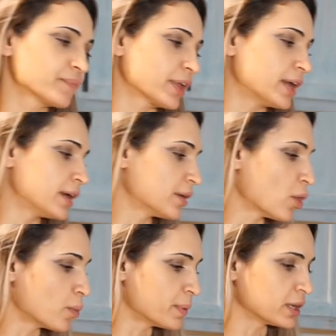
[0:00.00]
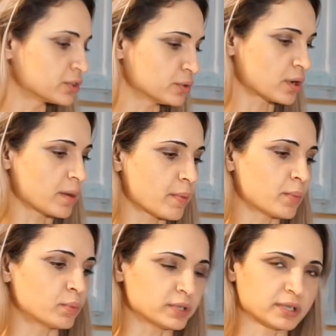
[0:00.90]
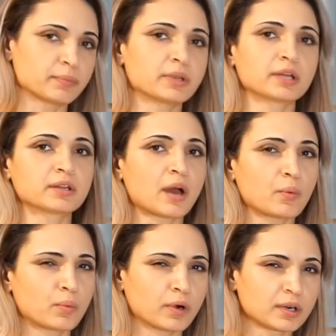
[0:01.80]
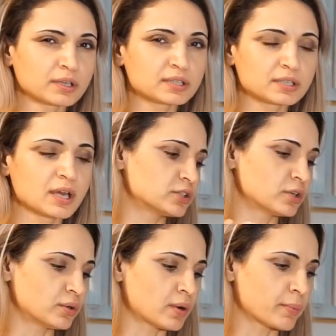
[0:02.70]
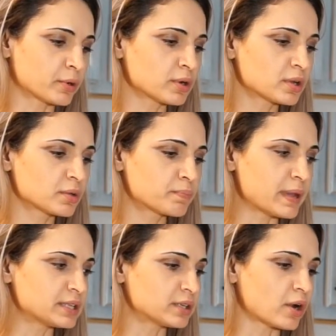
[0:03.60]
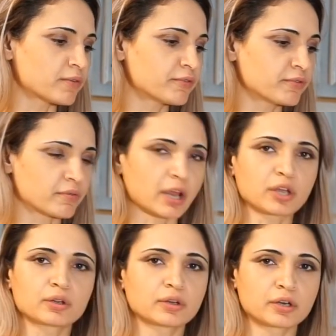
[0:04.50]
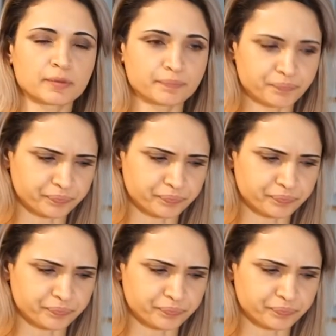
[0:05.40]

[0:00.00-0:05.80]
and hoping to come up with something that works. So I'm gonna base it off of a regular